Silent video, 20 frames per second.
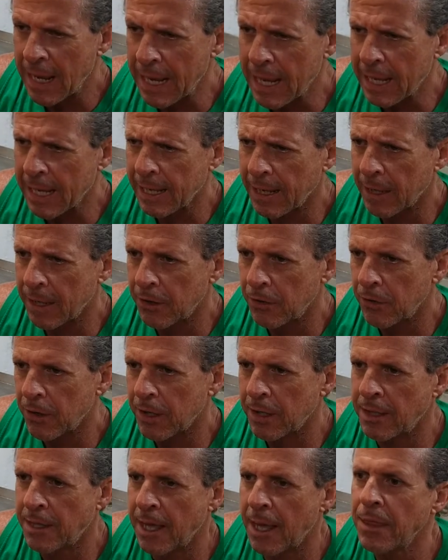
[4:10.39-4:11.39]

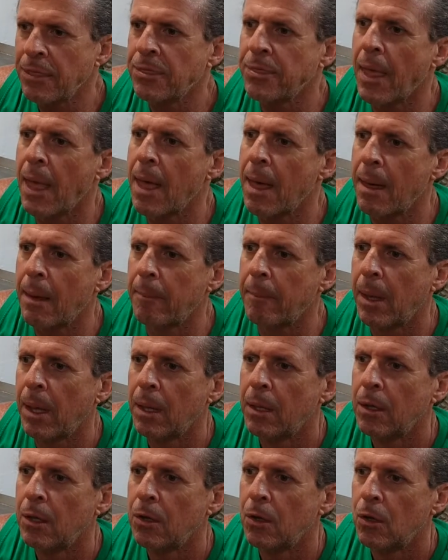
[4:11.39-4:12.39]
and get them
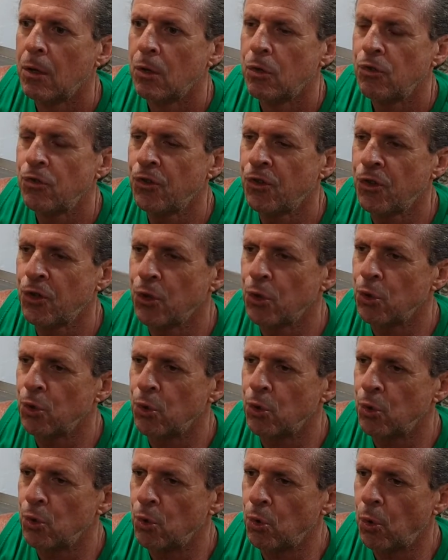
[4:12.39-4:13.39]

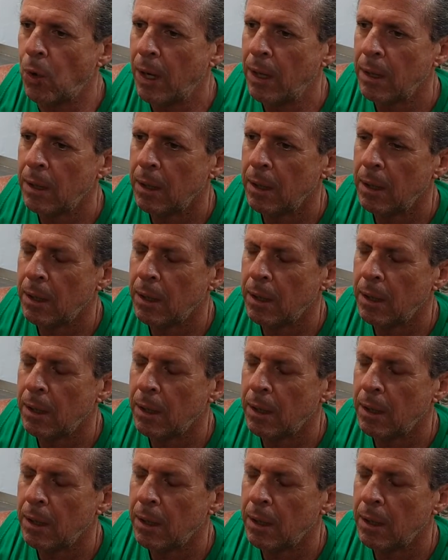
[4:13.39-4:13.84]
to